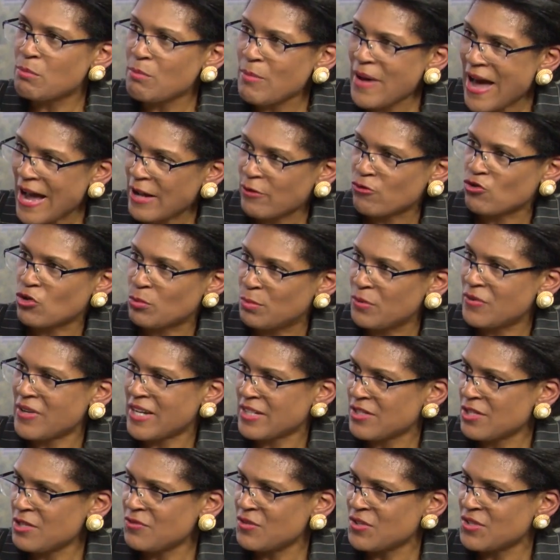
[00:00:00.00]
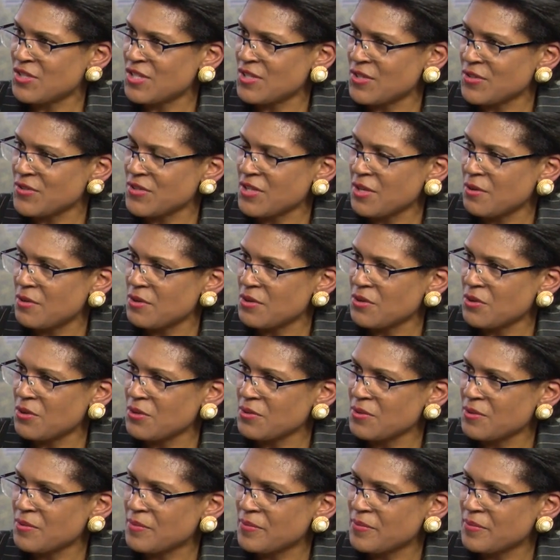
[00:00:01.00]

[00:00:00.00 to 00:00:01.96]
backdrop of activity that's going on?